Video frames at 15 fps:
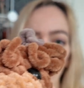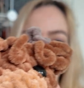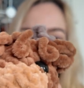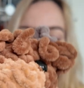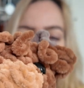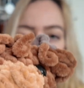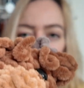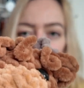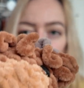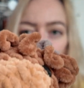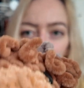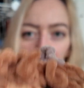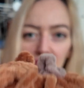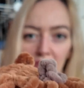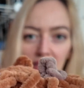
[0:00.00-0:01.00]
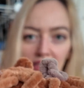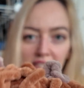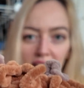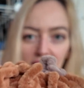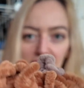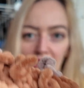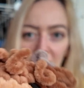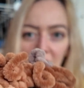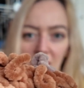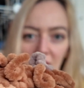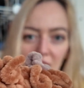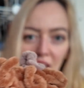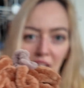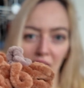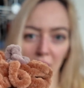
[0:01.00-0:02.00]
So I made these ones which have like this
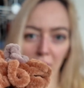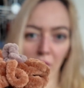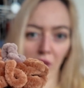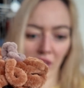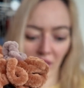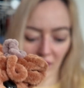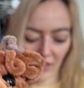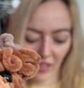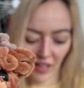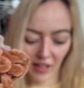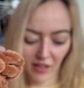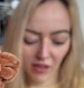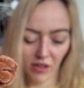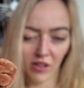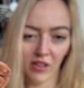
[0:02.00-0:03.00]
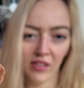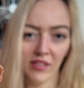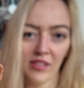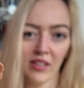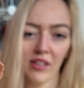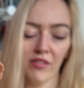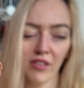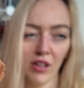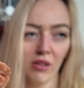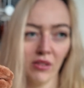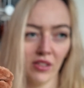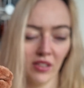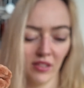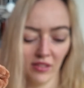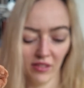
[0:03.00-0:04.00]
slightly pointier horns.
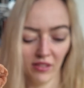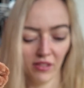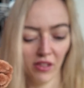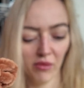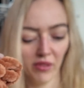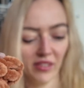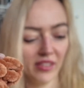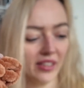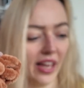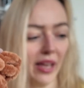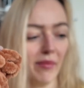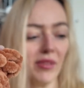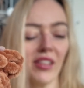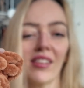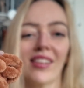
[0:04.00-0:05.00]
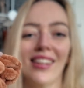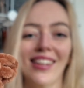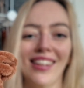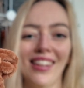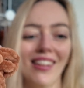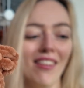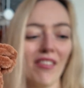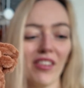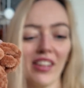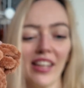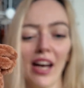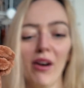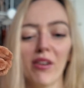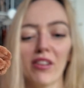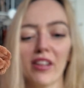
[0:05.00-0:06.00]
The ones escaped. Got a
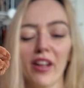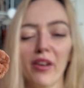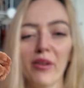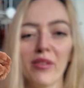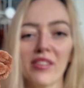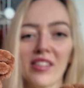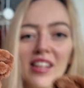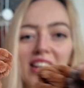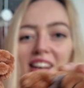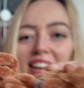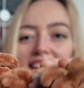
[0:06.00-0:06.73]
cow on the loose.